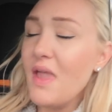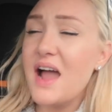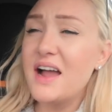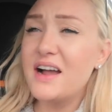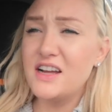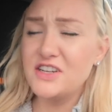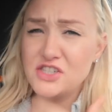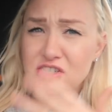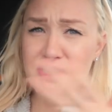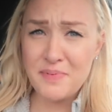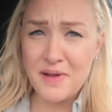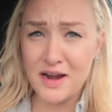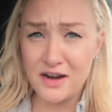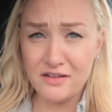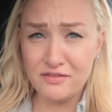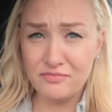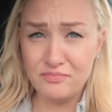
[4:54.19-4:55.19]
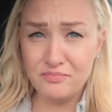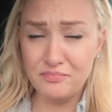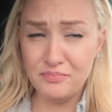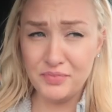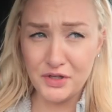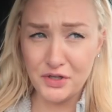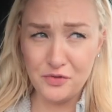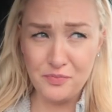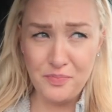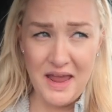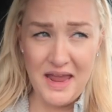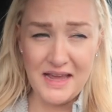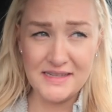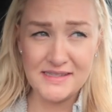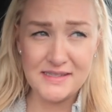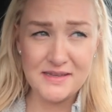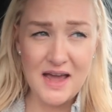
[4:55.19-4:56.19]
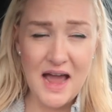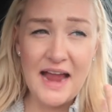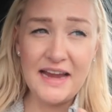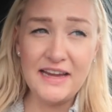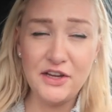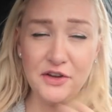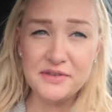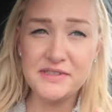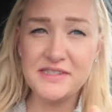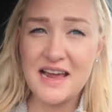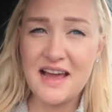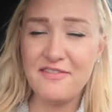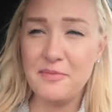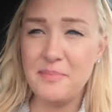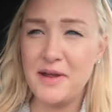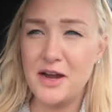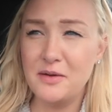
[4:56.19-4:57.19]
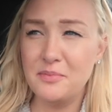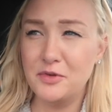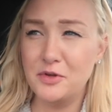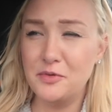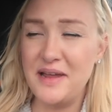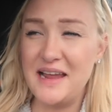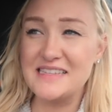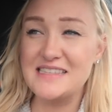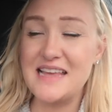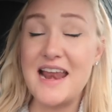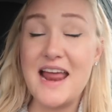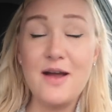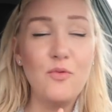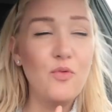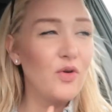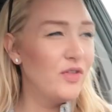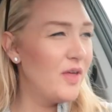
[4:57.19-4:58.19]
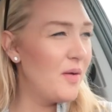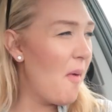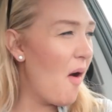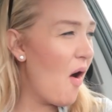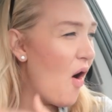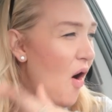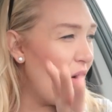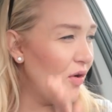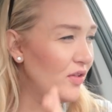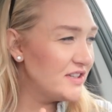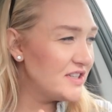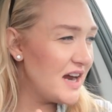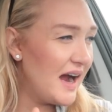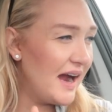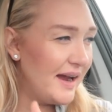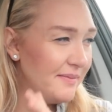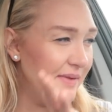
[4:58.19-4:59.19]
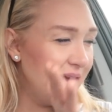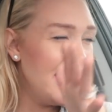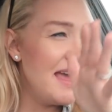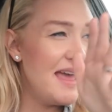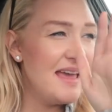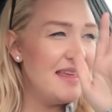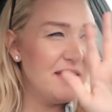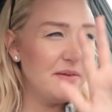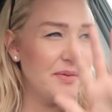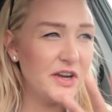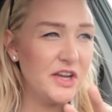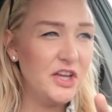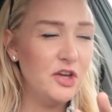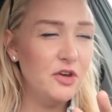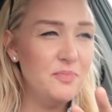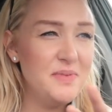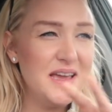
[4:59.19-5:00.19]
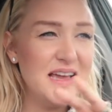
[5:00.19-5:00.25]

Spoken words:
I got just a pair of blue pants. I used to have a pair of blue pants and I wore them all the time. They were cute